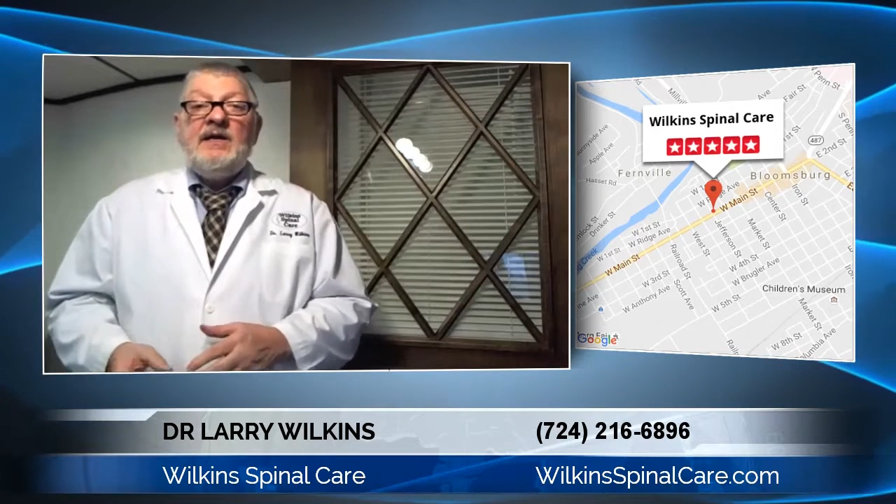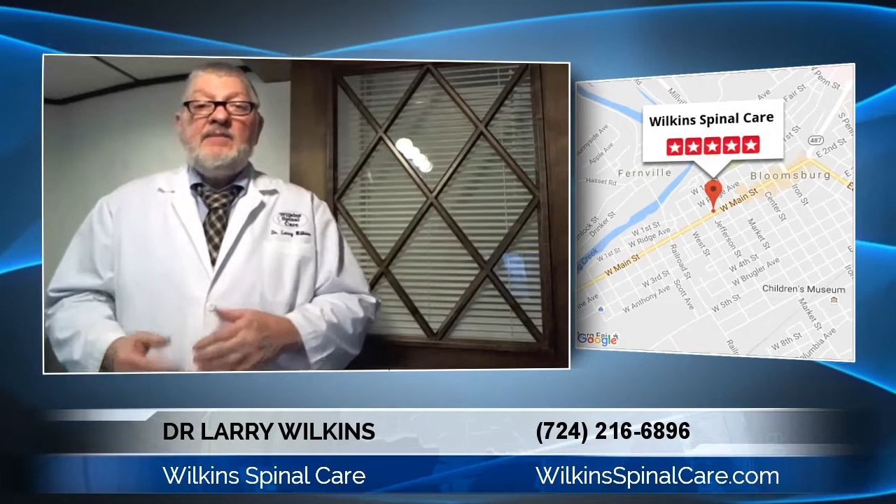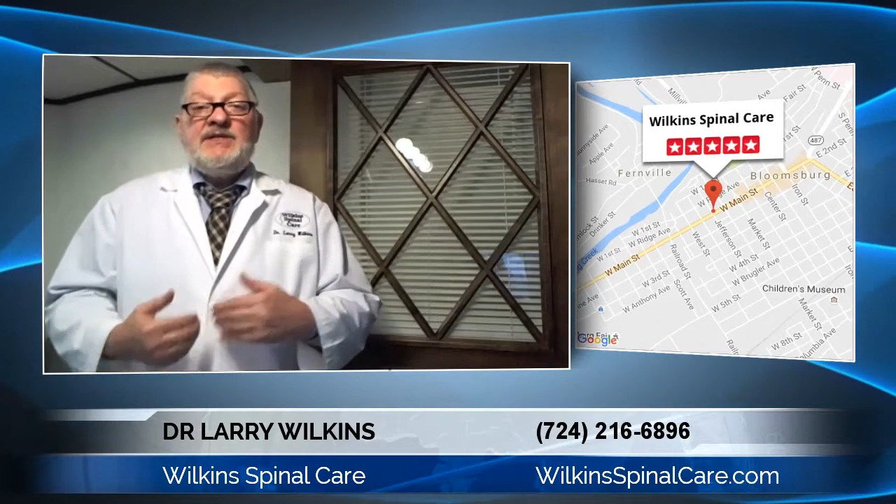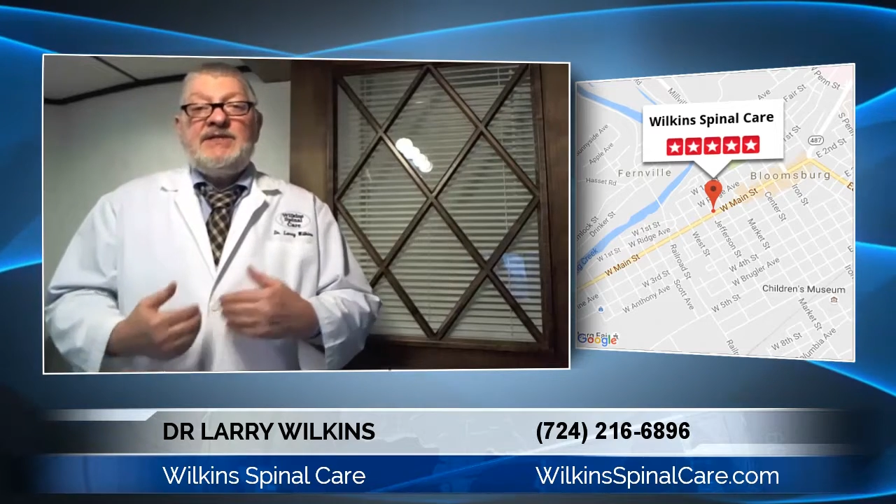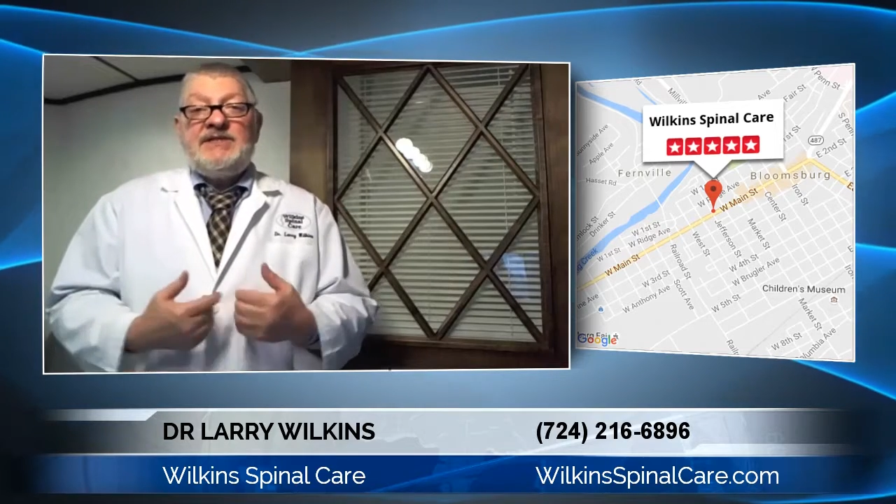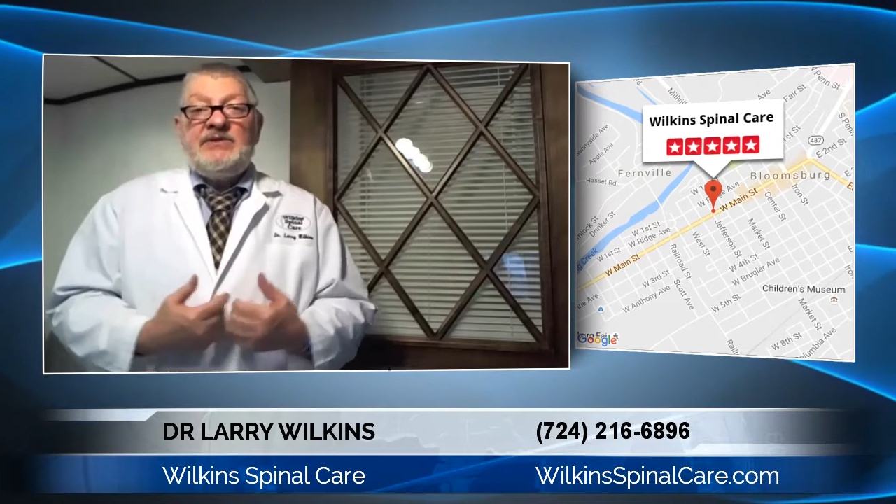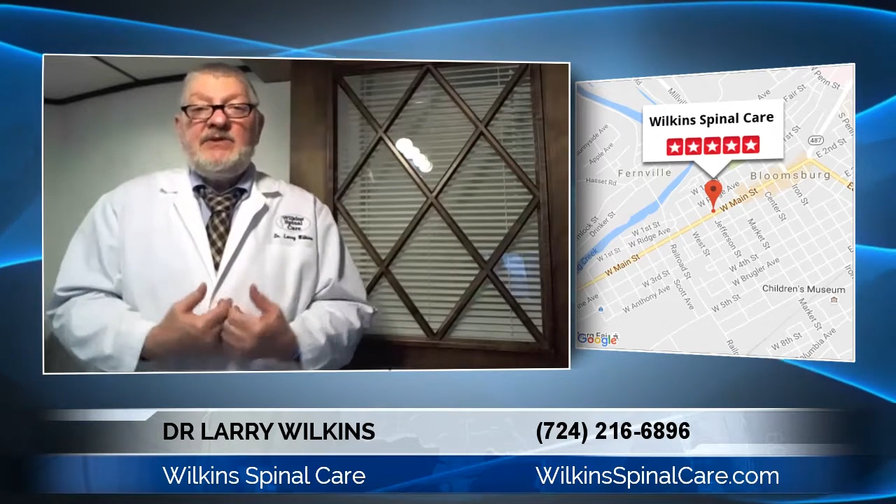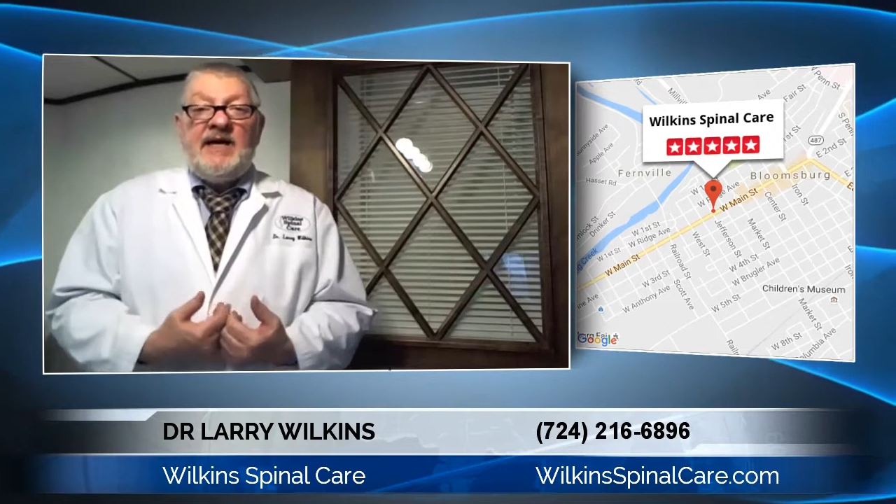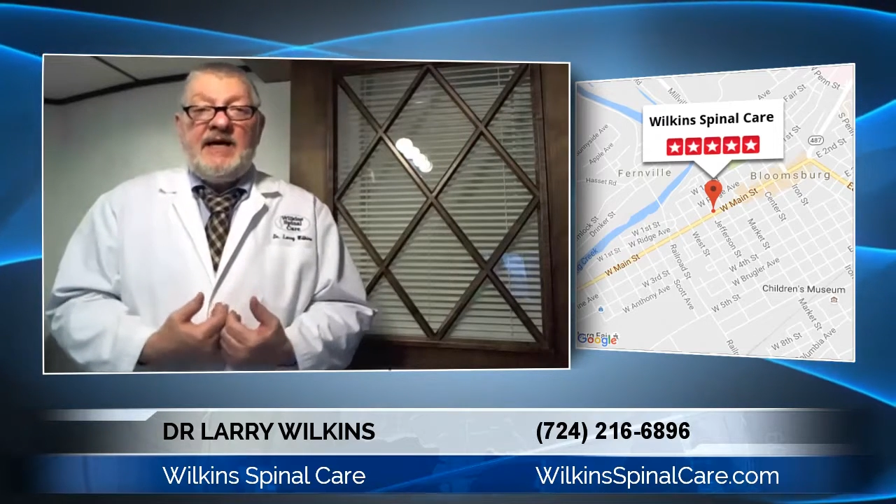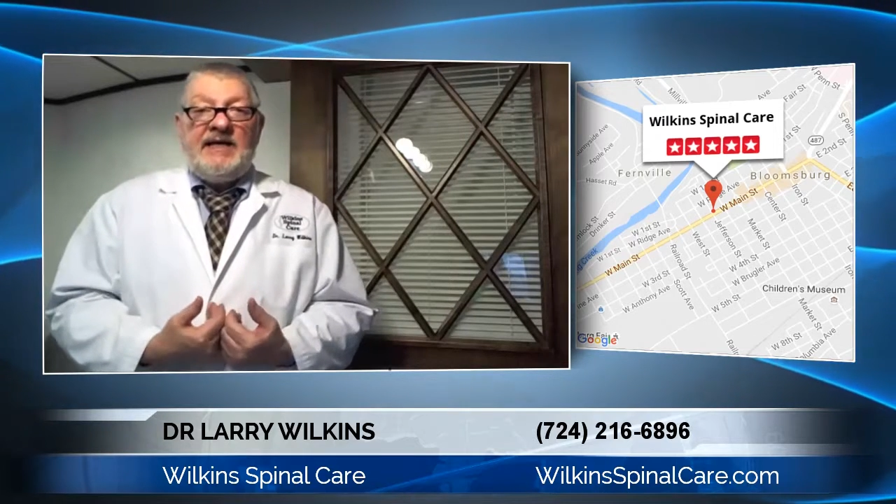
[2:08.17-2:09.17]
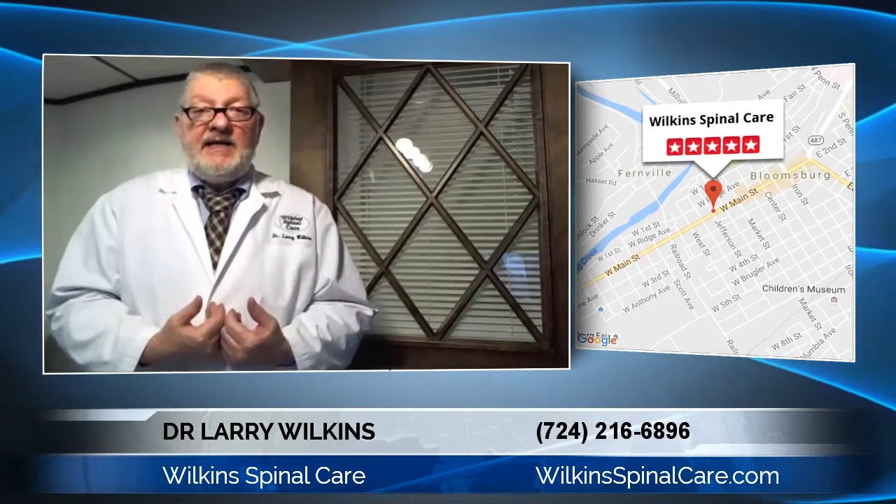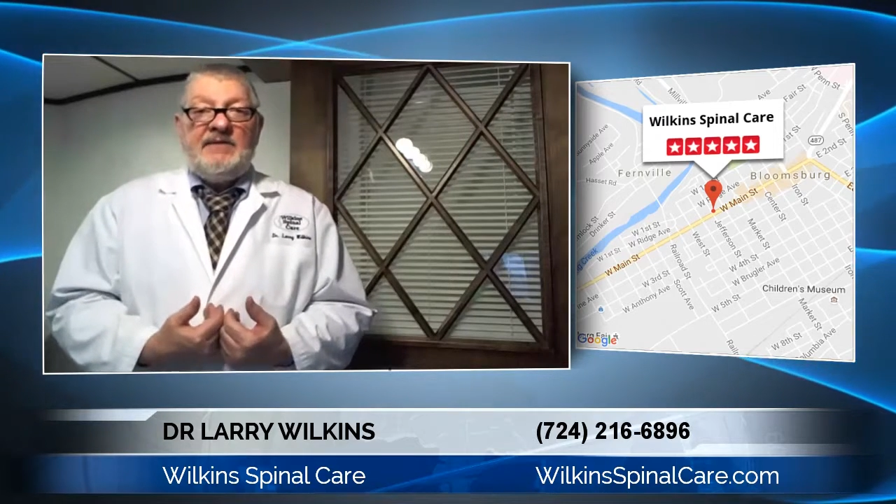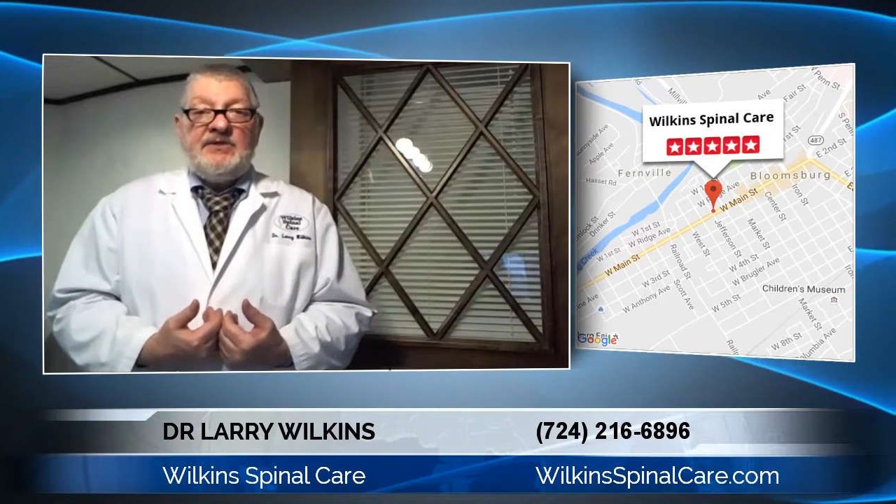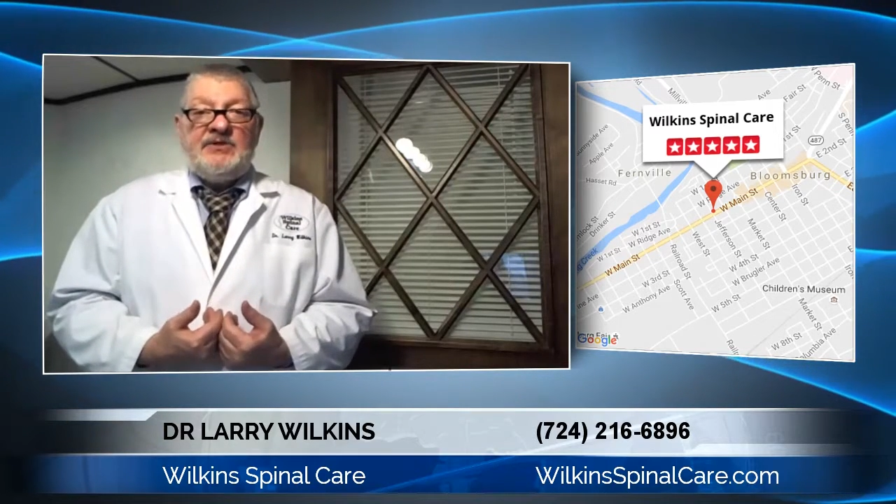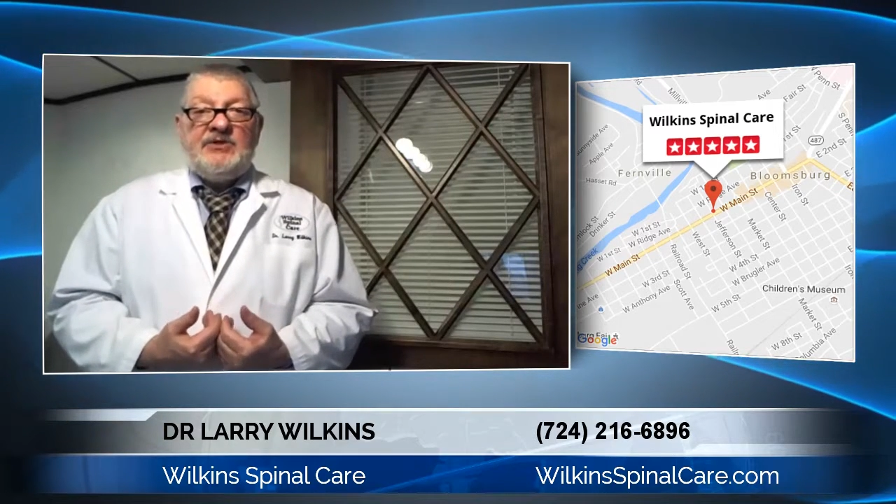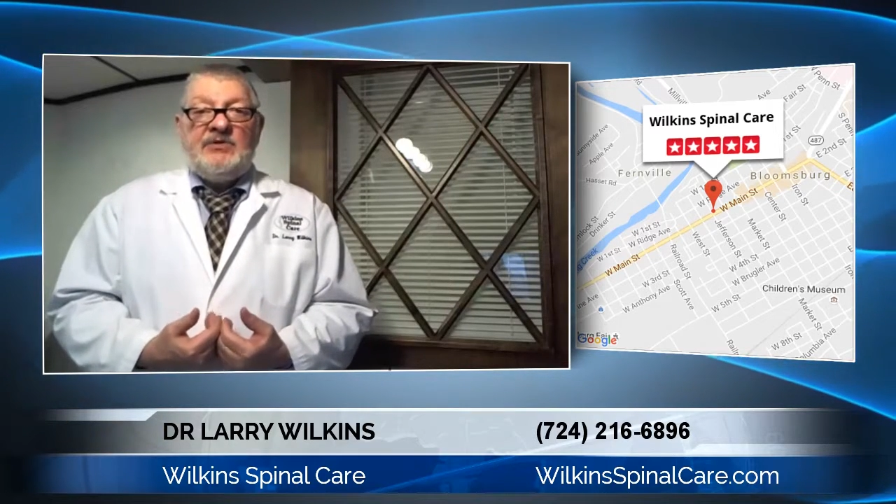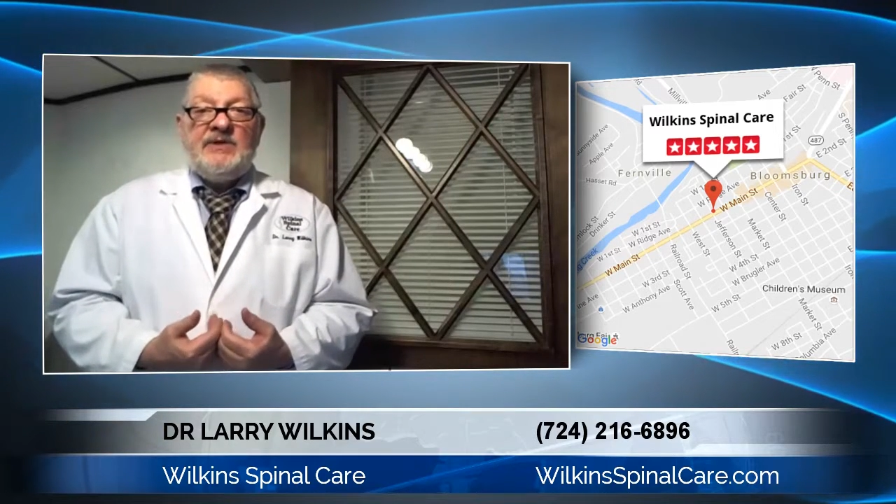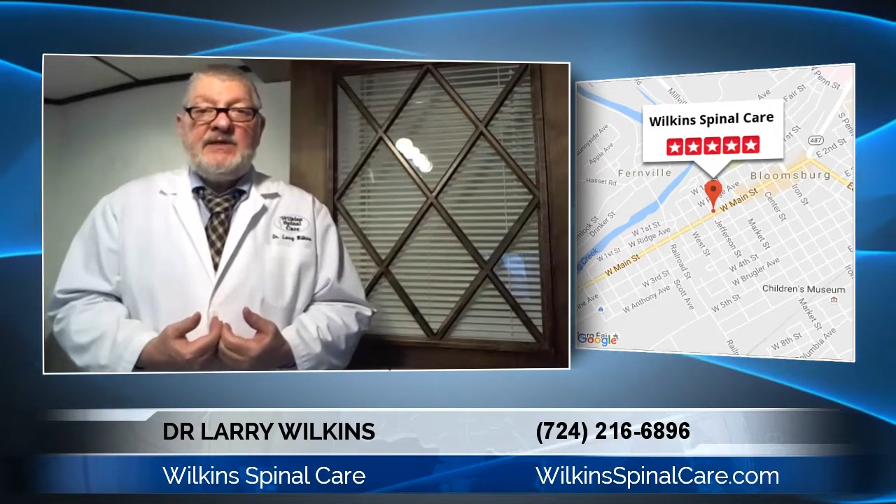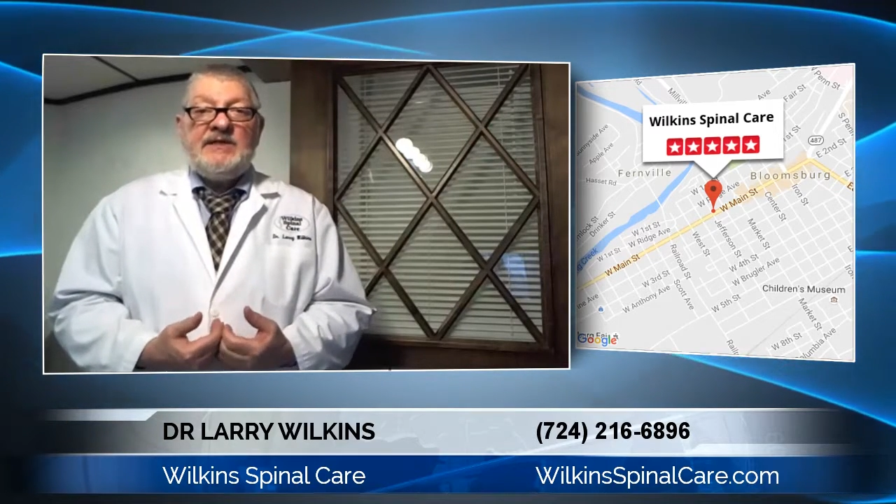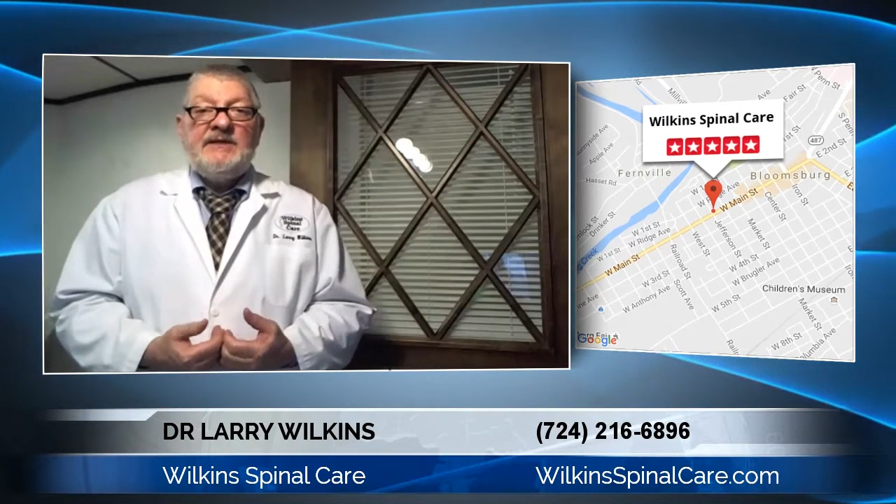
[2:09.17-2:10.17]
but you still got to get them to do
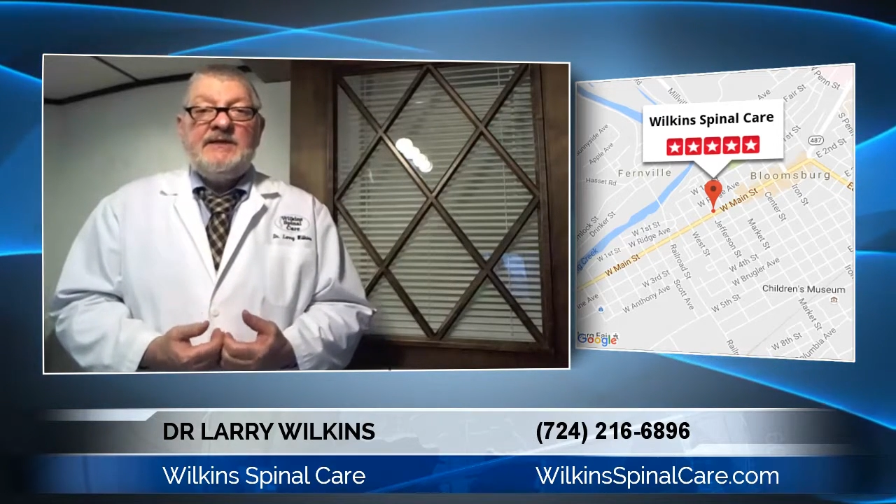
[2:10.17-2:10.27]
it.